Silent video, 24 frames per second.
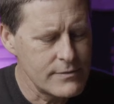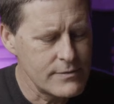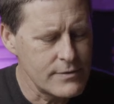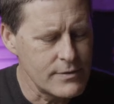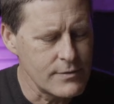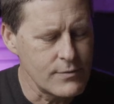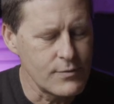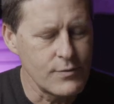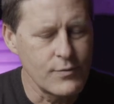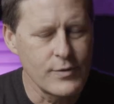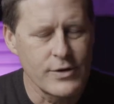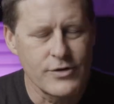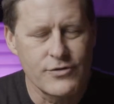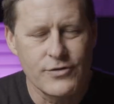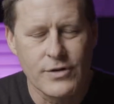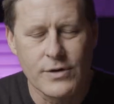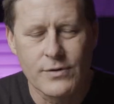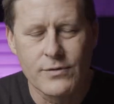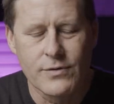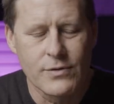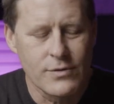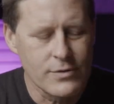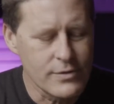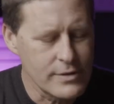the rich
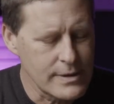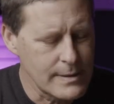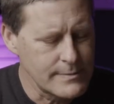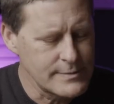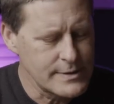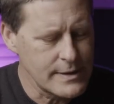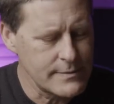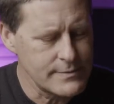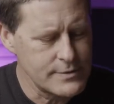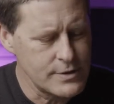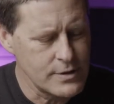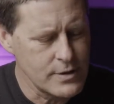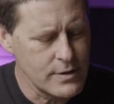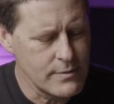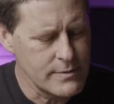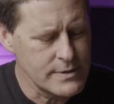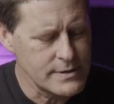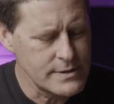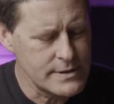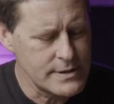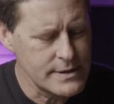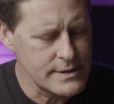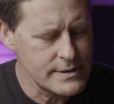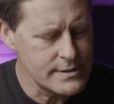young ruler comes up to him
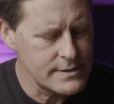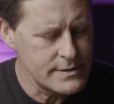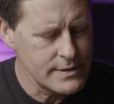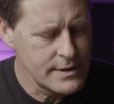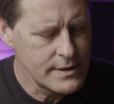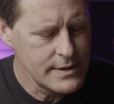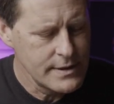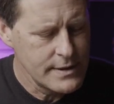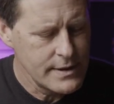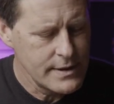and says,